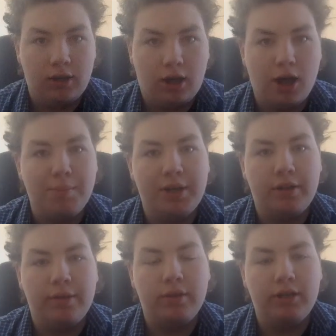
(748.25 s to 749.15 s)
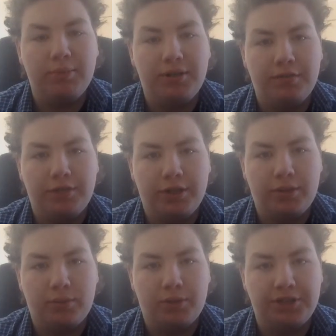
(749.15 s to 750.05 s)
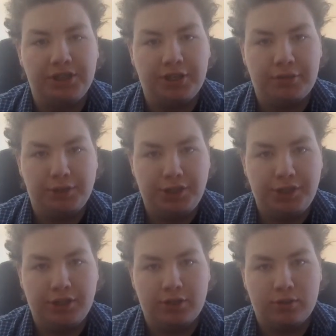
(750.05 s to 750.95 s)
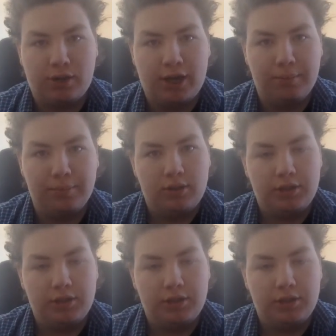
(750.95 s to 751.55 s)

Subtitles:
I made a 30-minute video in one day critiquing your app,